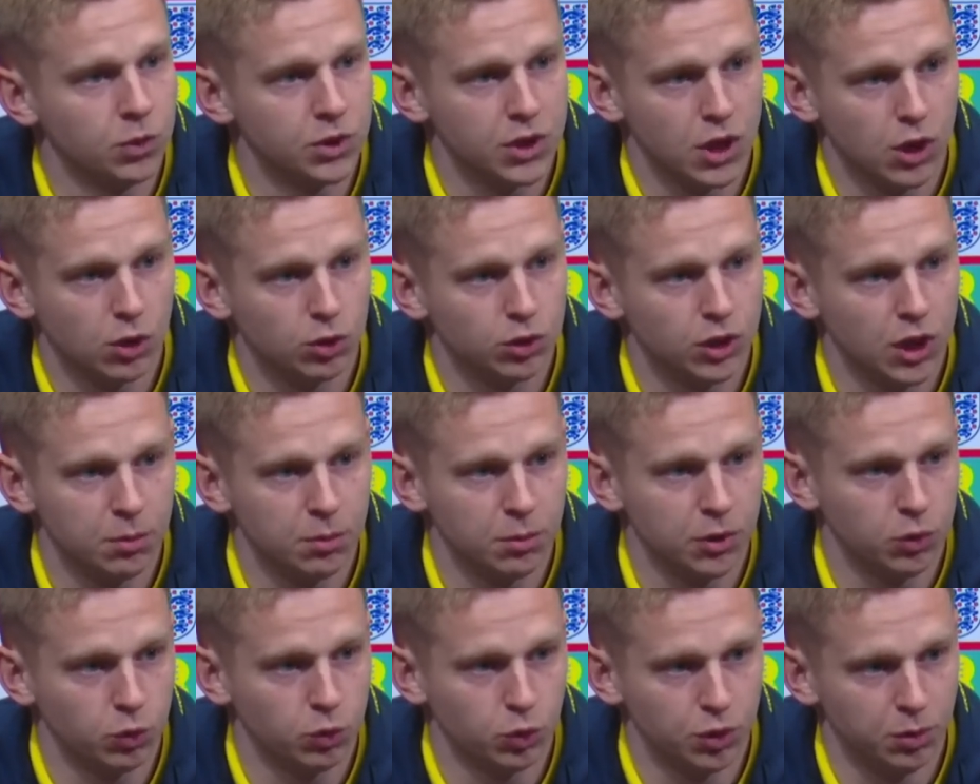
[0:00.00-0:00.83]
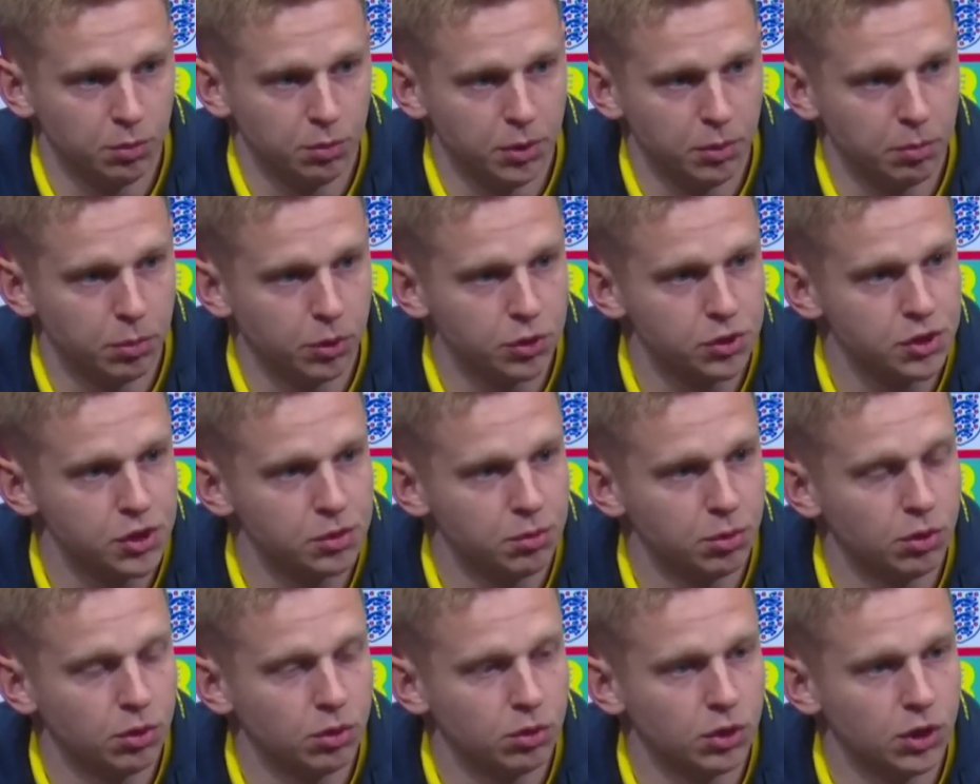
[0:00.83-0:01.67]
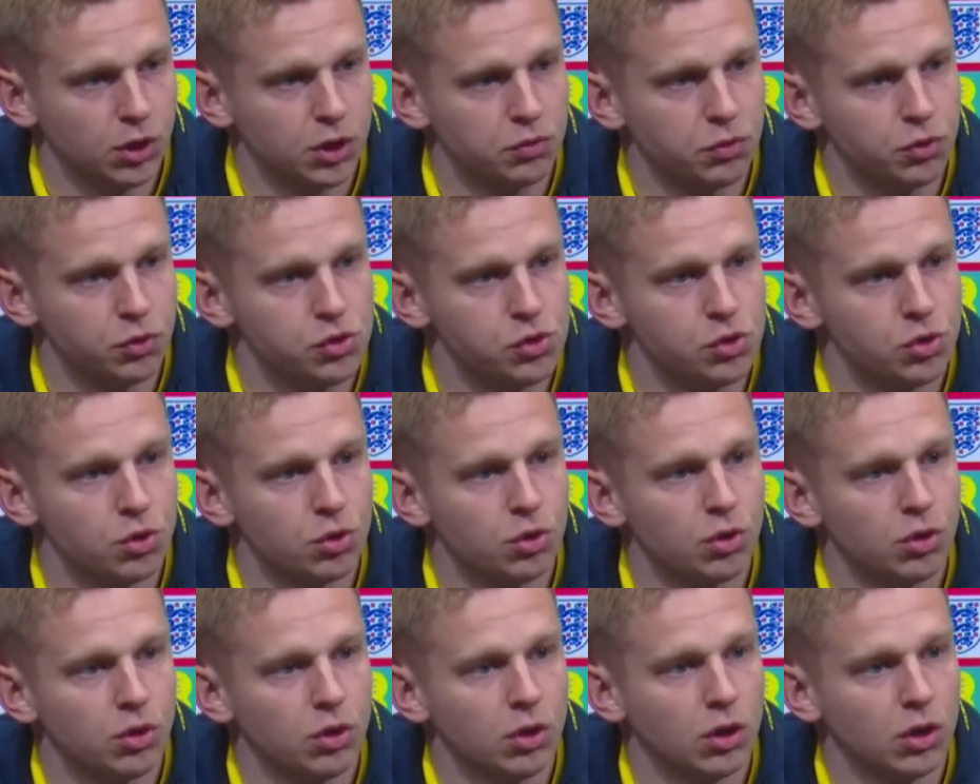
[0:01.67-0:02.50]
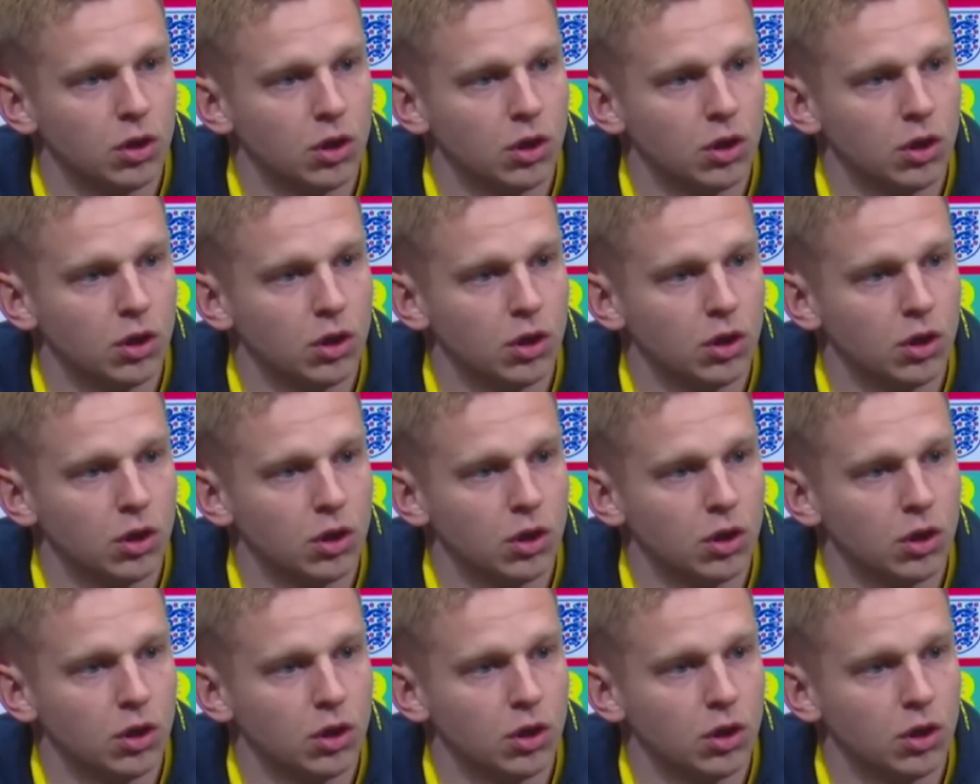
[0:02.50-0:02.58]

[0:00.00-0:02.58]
Without them, it wouldn't be possible, that's for sure.